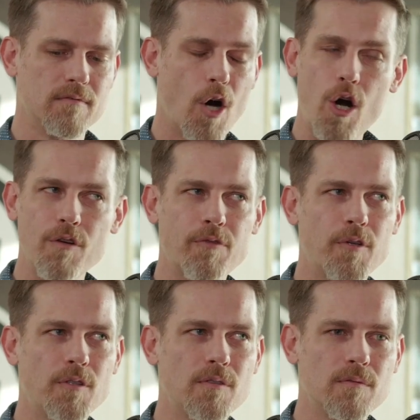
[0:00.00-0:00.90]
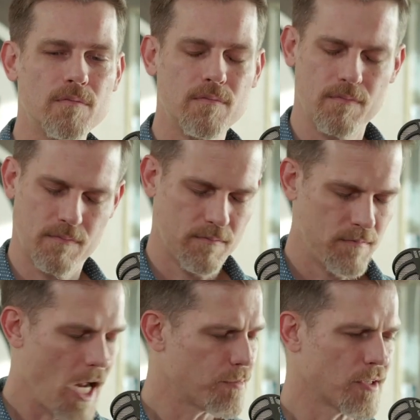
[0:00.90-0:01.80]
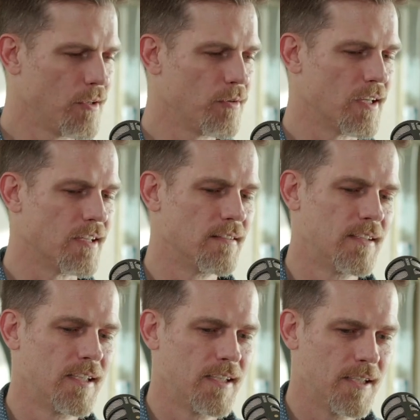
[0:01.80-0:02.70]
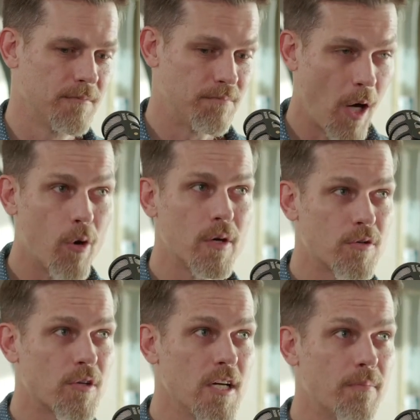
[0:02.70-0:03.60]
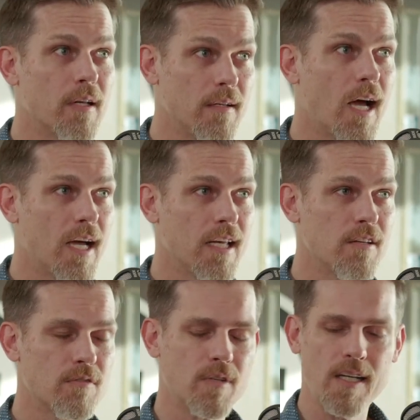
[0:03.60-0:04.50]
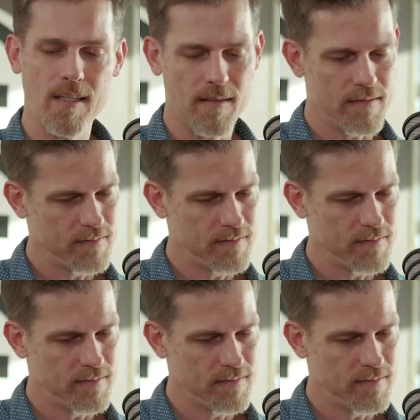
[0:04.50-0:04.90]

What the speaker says: Artful, absolutely. Poetry, but not history,